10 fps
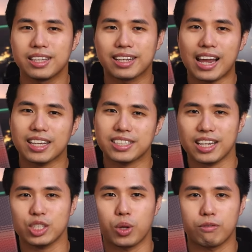the Galaxy
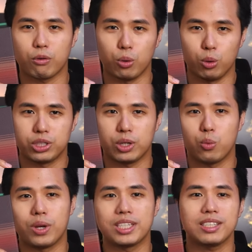S24 Ultra
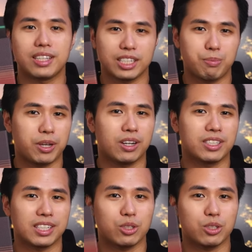wins this because